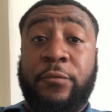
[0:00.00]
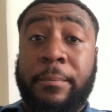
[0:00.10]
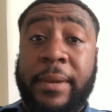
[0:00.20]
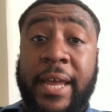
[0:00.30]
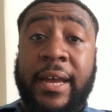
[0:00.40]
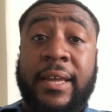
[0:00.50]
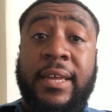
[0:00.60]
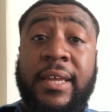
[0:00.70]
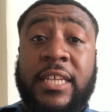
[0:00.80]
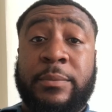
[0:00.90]
from that
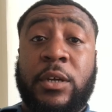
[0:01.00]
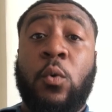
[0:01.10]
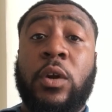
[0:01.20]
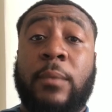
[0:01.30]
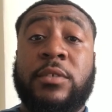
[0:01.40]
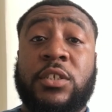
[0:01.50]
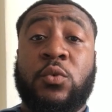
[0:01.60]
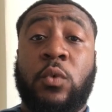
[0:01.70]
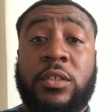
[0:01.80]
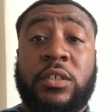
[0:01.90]
has been called up to the
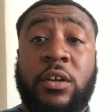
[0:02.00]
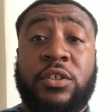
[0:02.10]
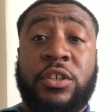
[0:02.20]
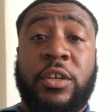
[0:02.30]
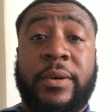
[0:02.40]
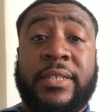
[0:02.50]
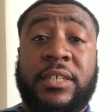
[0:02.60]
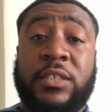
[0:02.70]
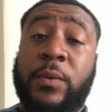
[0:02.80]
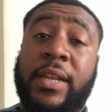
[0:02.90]
squad to go to the
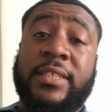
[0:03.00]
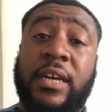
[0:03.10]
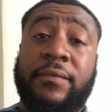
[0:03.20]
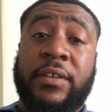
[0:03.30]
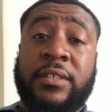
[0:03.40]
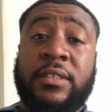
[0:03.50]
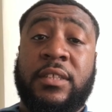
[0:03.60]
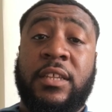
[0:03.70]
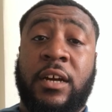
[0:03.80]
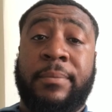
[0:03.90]
US, as well as the other
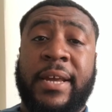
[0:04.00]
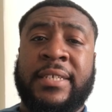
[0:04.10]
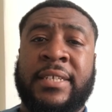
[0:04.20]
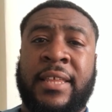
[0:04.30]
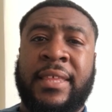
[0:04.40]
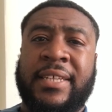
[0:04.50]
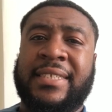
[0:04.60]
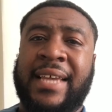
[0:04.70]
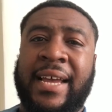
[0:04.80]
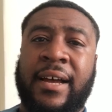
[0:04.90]
young players, and I think
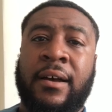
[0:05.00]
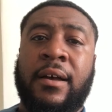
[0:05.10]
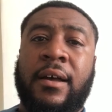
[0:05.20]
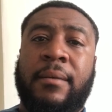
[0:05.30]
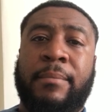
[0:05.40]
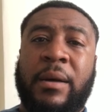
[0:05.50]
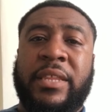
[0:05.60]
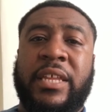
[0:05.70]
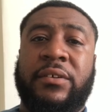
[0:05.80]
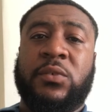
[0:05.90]
Saka might
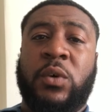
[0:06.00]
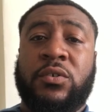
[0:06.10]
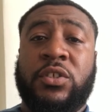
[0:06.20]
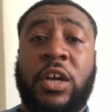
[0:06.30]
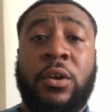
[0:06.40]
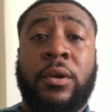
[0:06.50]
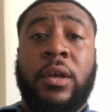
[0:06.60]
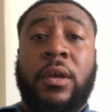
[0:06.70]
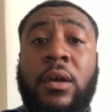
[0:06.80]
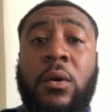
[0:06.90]
be there as well. So,
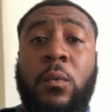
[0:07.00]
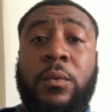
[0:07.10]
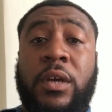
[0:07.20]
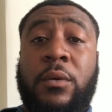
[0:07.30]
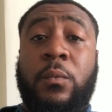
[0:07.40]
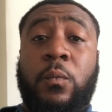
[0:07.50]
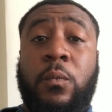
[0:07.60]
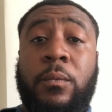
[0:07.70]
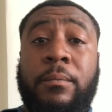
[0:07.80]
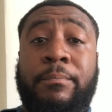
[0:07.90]
you know,
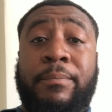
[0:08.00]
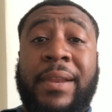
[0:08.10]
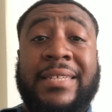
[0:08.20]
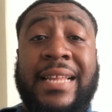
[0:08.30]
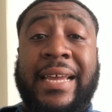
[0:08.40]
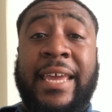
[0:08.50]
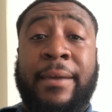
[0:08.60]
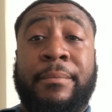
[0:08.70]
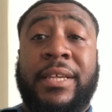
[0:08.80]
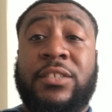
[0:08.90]
players like
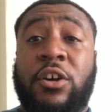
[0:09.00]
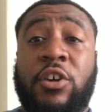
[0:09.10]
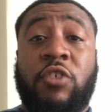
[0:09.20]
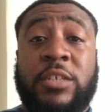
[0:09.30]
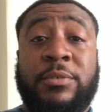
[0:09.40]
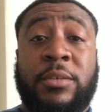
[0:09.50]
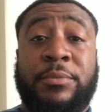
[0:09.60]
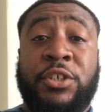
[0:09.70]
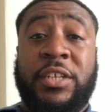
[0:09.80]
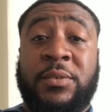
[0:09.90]
him, he's got to grasp his
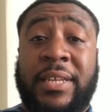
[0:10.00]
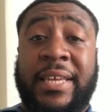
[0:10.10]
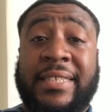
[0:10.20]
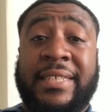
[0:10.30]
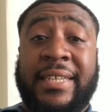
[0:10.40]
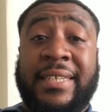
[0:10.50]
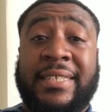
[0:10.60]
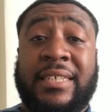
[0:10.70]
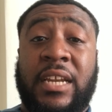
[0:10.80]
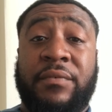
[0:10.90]
opportunities when he gets it.
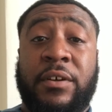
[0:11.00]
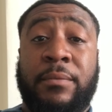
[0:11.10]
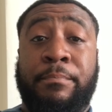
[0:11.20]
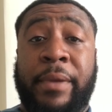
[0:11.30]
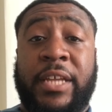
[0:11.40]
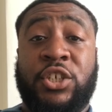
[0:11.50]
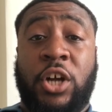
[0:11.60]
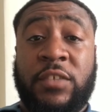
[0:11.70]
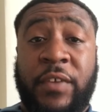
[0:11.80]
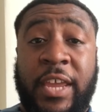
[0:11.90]
This is another big
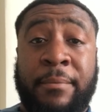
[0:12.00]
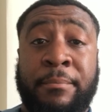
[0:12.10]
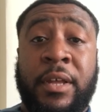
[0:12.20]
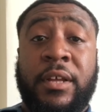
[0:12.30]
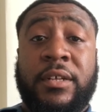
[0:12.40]
chance for him